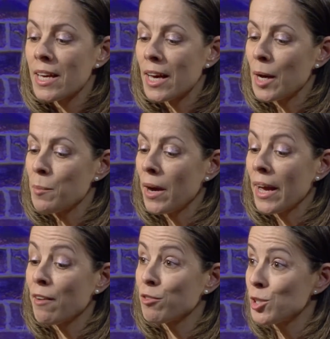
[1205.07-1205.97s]
I
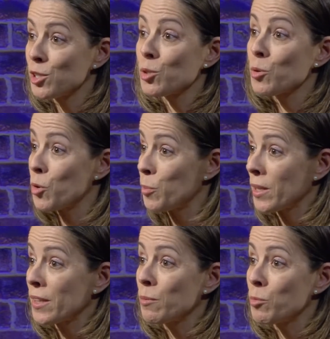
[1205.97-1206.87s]
have got a door open
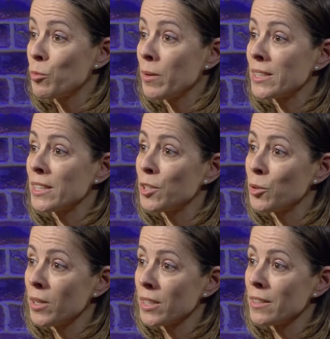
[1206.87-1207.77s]
at the moment in
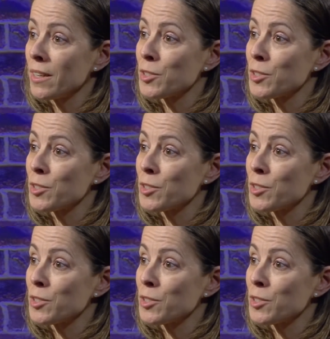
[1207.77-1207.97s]
Uganda,